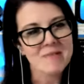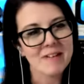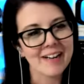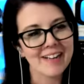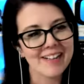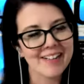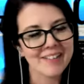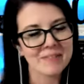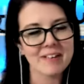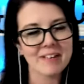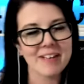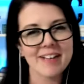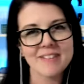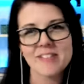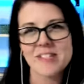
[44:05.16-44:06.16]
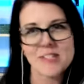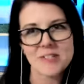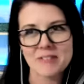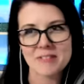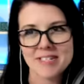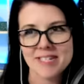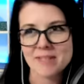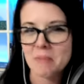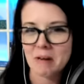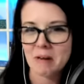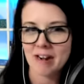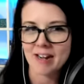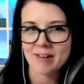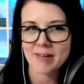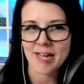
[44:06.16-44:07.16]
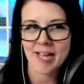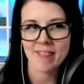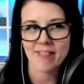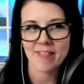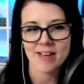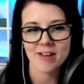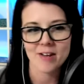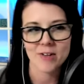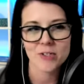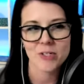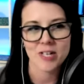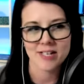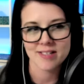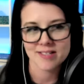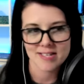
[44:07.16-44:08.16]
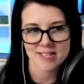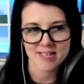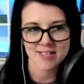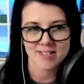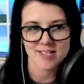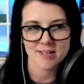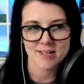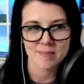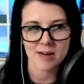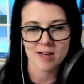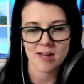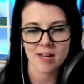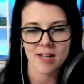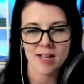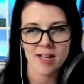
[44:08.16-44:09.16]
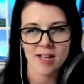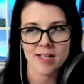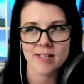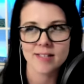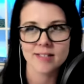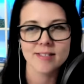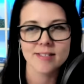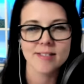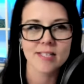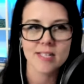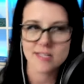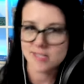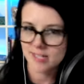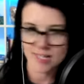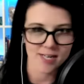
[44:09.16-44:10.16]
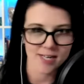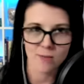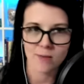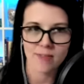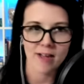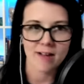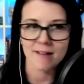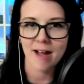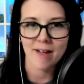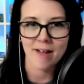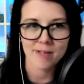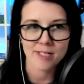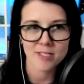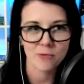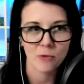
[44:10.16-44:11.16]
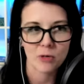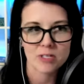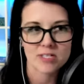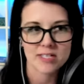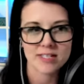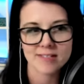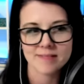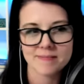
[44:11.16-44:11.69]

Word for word: we're gonna we're gonna have to do the deep work and then it'll translate into the marketing easier without having to force it.